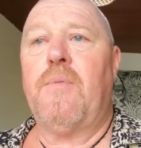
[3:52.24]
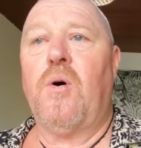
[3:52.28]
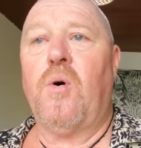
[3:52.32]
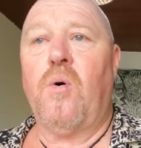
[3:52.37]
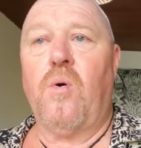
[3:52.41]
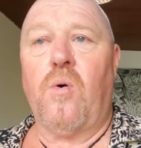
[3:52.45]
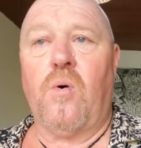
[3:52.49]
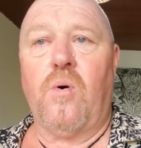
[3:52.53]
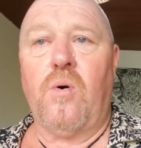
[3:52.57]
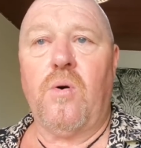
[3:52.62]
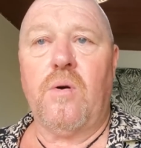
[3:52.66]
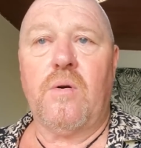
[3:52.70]

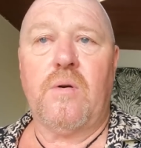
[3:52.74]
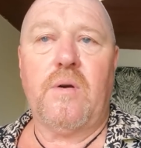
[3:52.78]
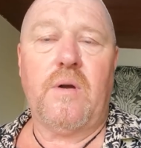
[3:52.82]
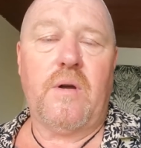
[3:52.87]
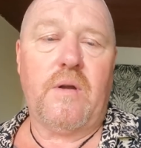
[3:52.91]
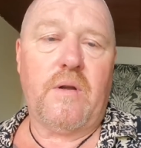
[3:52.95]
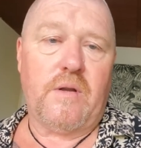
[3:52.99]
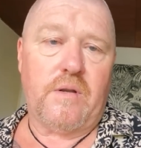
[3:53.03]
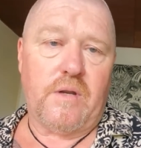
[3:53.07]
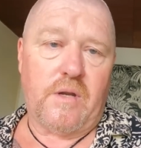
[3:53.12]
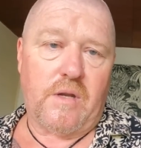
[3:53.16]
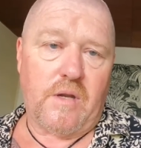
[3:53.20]
or
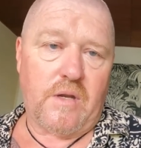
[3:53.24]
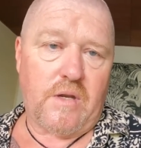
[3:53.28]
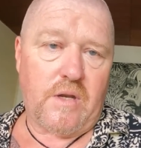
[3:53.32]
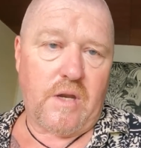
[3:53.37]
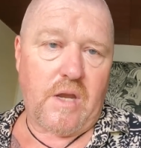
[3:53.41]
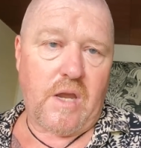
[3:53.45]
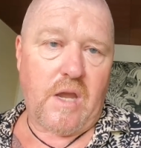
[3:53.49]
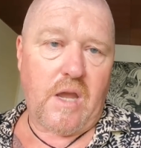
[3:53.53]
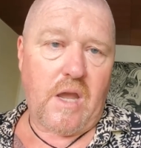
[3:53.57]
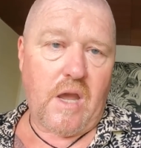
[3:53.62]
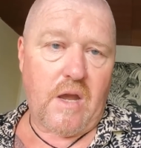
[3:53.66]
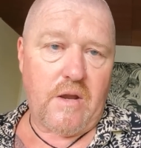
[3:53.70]

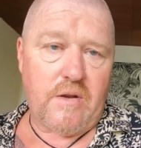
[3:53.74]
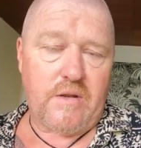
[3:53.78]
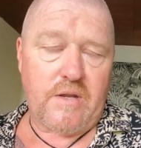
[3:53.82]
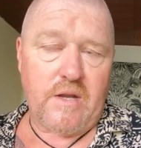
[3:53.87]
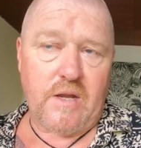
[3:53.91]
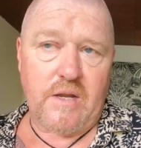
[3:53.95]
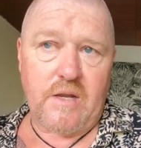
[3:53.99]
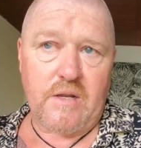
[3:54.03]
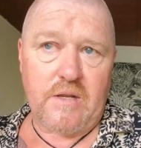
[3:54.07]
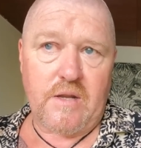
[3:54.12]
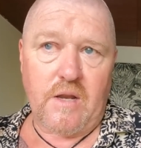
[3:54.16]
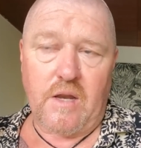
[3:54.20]
you can go
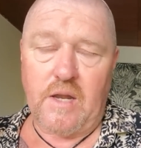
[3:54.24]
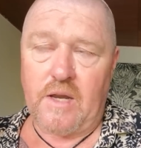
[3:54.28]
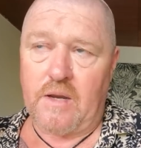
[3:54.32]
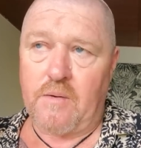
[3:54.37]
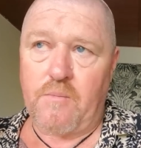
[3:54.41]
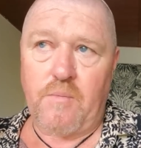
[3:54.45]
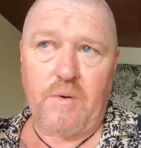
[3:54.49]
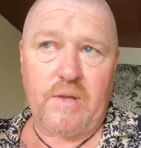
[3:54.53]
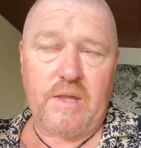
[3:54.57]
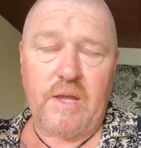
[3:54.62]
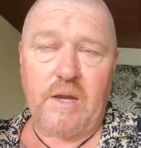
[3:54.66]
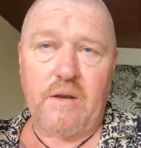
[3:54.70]
to, like,
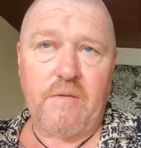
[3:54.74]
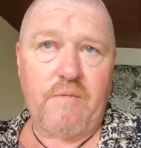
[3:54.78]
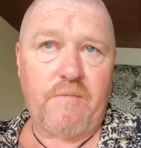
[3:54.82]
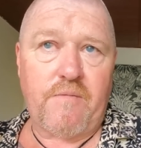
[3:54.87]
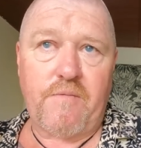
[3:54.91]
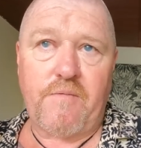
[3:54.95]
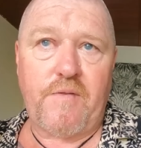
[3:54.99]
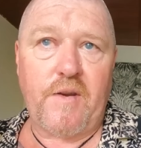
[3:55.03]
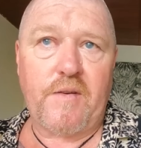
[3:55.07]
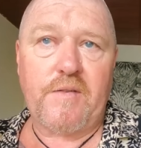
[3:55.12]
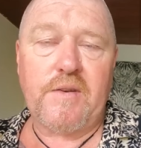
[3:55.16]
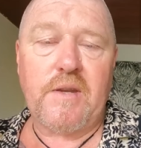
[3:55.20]
within
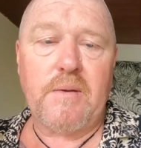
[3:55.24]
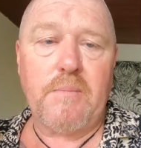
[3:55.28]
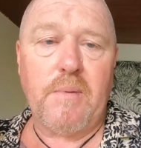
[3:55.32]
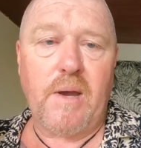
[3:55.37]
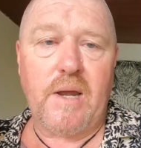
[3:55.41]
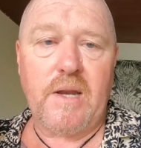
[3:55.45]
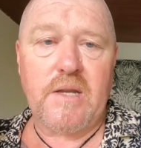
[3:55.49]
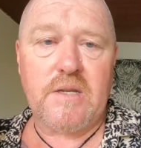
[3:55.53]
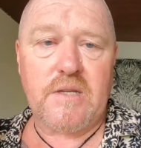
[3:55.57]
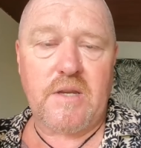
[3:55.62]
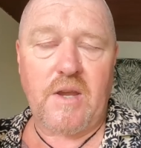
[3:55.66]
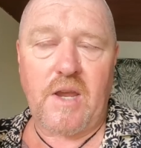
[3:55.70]
50
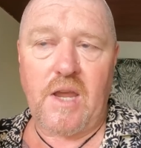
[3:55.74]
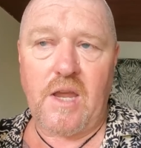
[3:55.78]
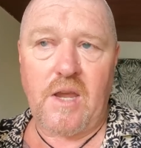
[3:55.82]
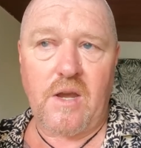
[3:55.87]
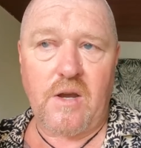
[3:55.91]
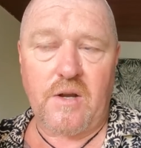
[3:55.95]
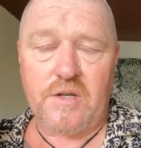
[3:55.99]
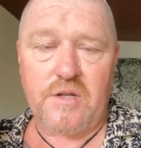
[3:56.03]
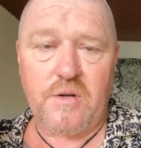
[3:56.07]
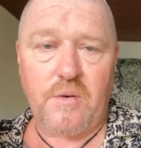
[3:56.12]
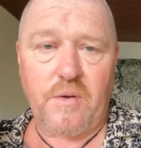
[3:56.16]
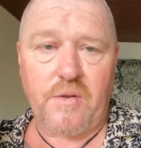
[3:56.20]
metres of here, you've
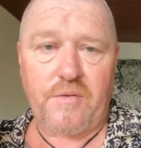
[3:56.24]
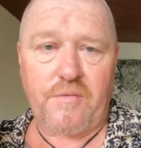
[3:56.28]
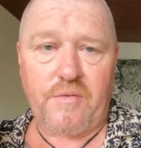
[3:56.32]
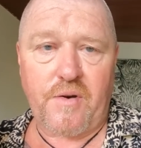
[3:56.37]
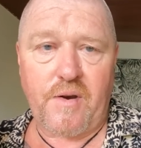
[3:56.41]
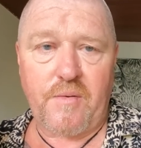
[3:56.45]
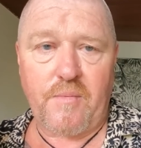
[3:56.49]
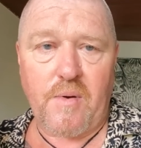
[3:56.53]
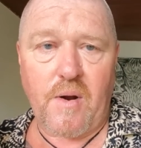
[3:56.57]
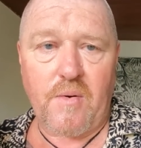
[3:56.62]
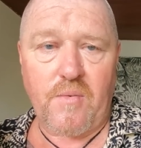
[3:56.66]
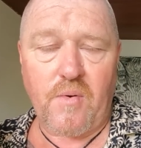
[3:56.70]
got 2 or
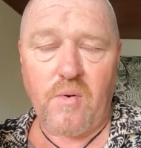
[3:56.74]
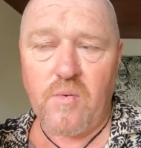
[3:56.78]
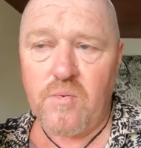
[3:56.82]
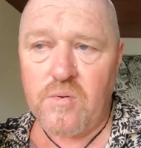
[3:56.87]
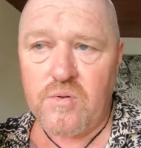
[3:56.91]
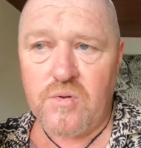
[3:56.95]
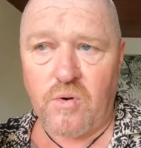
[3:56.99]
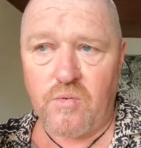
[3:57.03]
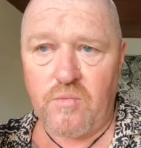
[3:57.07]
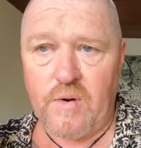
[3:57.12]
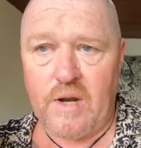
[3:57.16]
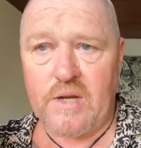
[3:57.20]
3
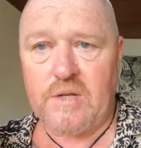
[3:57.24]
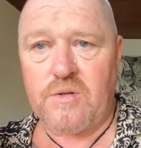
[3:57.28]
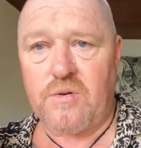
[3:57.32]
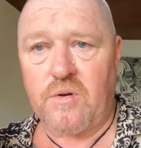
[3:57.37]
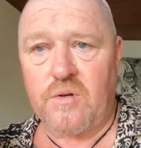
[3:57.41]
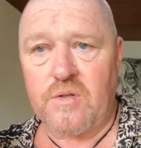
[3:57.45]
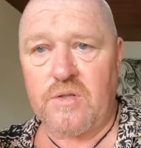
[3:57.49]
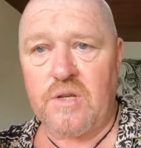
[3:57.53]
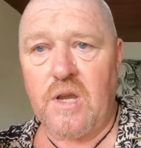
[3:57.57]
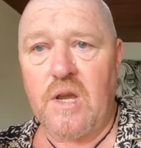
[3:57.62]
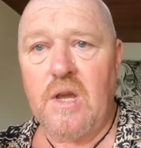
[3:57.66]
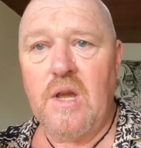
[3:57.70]
warungs or
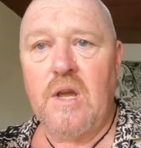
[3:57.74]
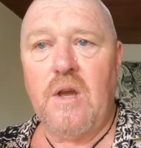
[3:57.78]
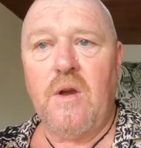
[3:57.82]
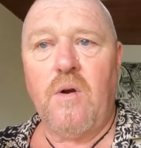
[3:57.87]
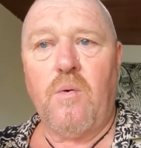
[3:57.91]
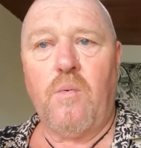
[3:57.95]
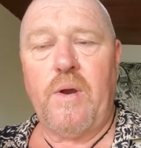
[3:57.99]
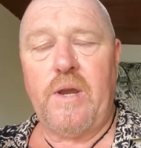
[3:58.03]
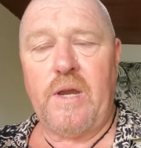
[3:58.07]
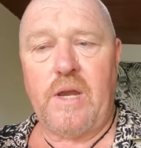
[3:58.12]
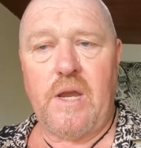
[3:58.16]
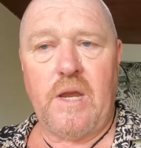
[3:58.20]
restaurants
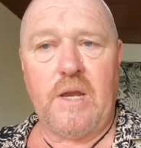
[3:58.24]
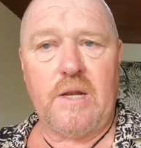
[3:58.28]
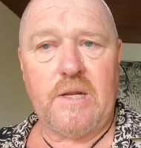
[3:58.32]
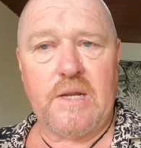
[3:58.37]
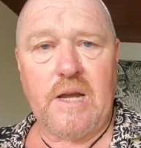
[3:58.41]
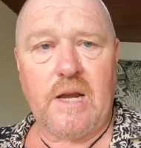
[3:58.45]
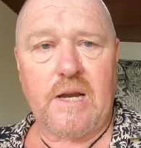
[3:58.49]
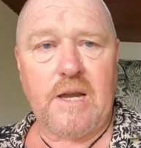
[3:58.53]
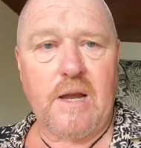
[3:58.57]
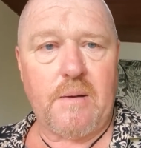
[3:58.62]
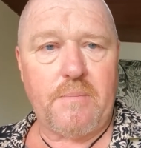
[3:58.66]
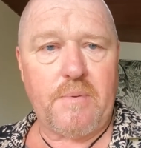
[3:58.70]
where you can
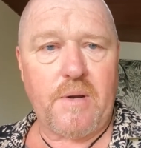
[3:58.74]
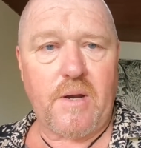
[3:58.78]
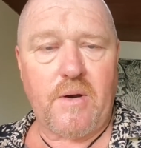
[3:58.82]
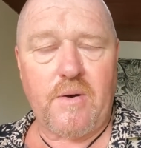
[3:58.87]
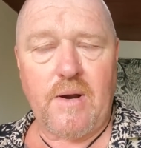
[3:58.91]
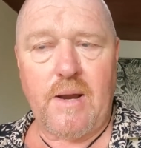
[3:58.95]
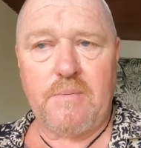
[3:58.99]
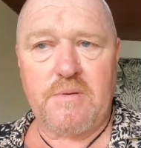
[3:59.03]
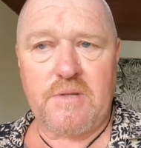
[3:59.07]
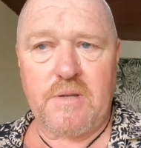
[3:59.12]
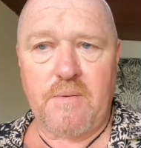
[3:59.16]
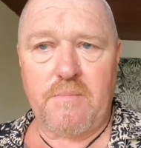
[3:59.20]
duck up and
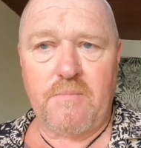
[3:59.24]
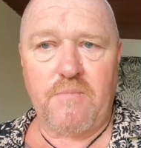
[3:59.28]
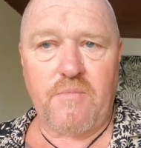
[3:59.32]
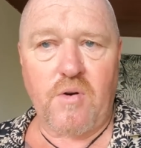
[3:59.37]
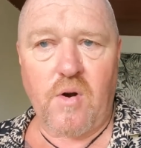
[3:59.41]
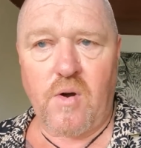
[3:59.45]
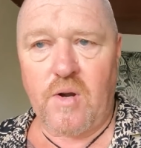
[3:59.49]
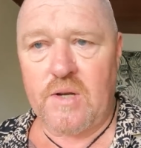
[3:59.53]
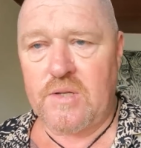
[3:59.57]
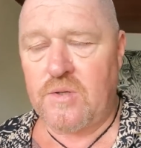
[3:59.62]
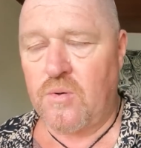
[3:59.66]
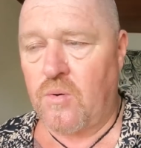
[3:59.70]
grab some
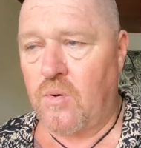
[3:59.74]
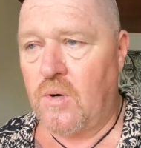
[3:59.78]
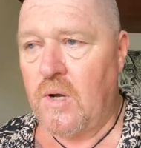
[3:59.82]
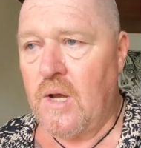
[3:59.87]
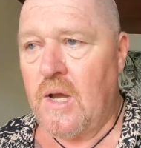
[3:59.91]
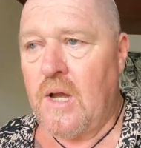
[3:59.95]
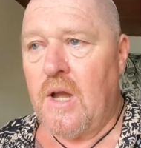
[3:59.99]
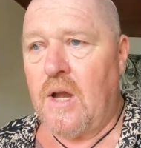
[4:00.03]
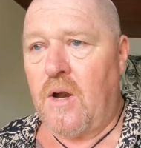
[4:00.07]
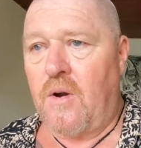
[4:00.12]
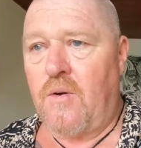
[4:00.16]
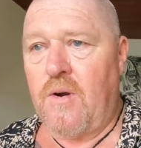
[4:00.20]
rice, or
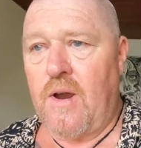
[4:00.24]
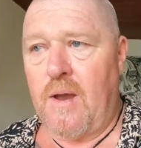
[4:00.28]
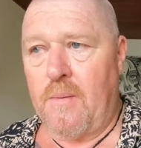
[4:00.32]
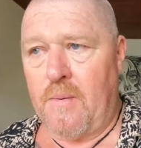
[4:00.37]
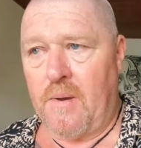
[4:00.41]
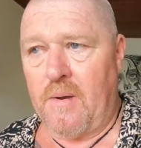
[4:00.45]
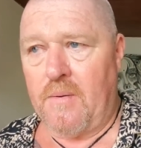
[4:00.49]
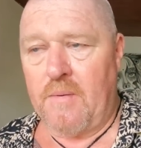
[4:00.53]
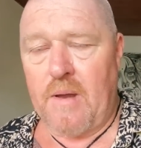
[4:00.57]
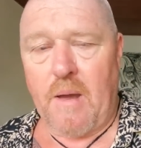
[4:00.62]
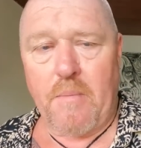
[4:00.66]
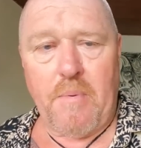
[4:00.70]
grab
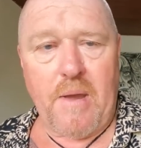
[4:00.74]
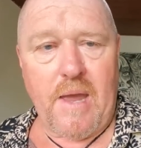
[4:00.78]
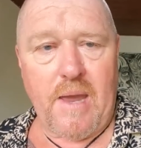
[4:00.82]
a